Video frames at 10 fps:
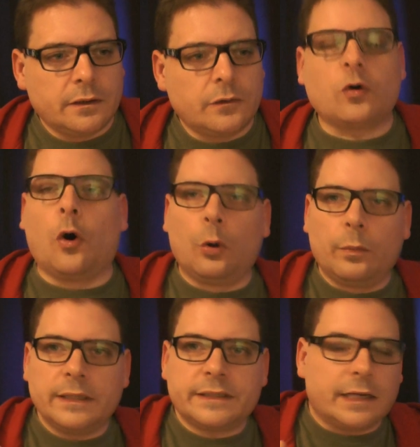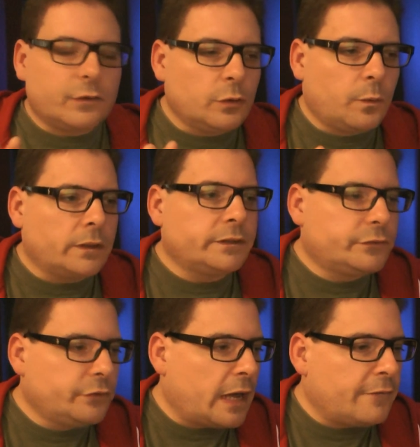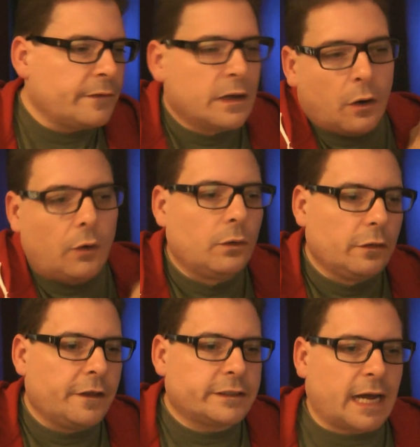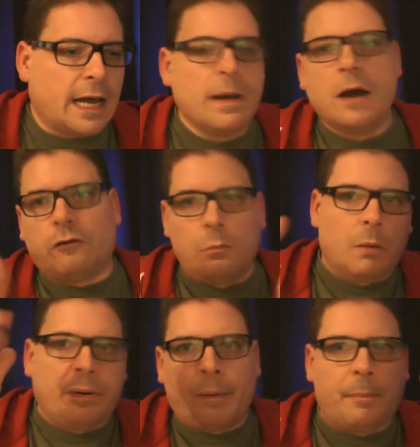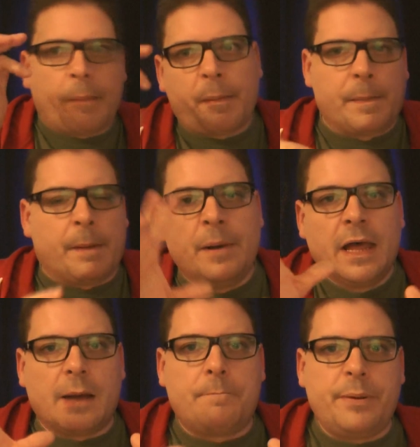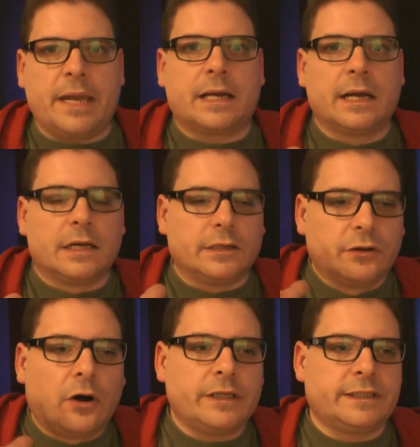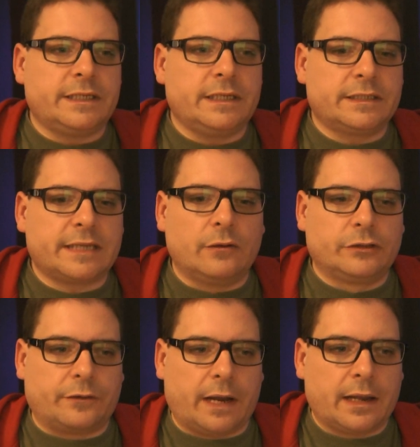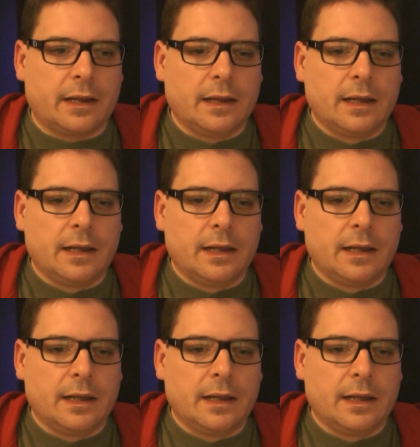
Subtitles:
Not always. I don't want to have all the time a big noisy soundtrack.